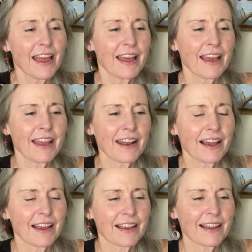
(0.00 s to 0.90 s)
and
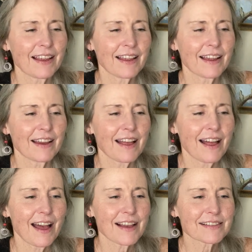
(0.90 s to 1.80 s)

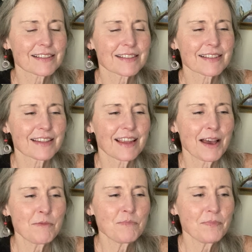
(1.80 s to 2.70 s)
asked
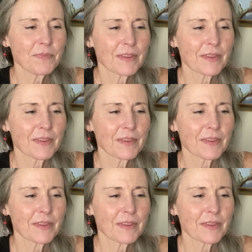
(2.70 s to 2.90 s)
them,